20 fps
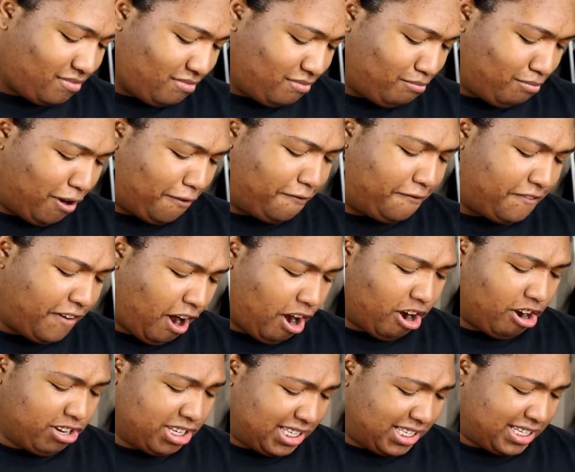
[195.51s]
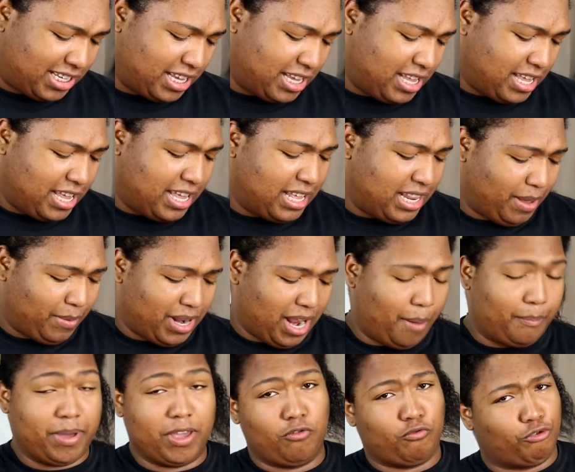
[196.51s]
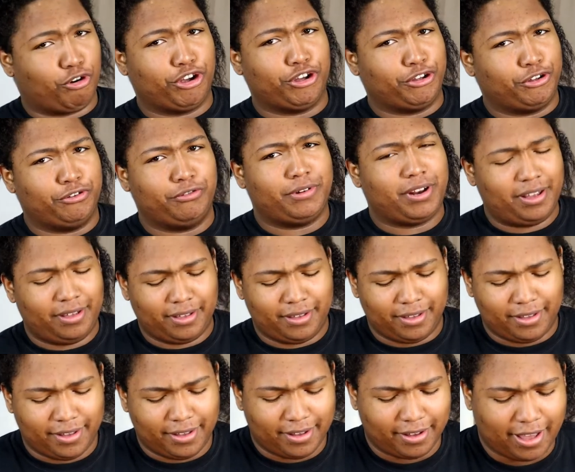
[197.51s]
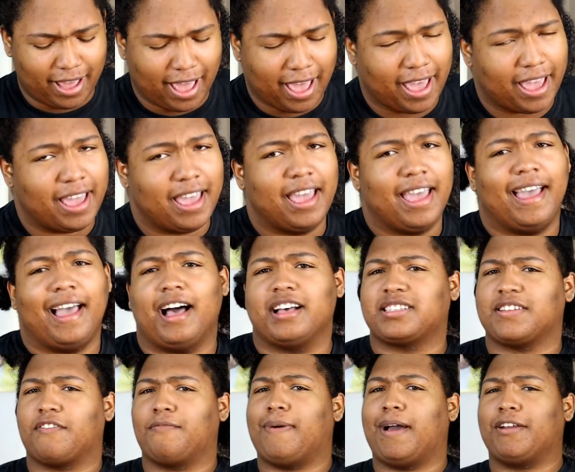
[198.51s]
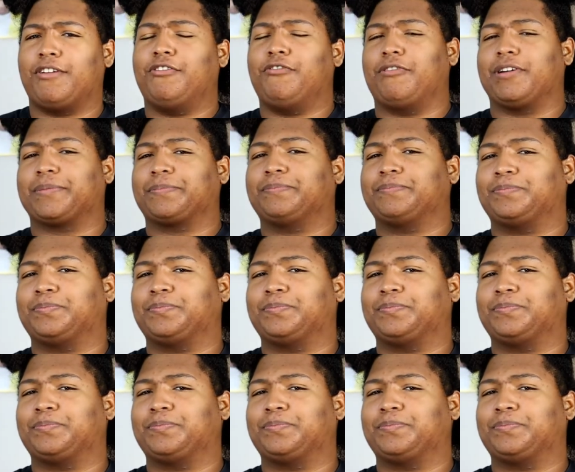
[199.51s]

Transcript: But first, let me not be rude, okay? How's everybody doing?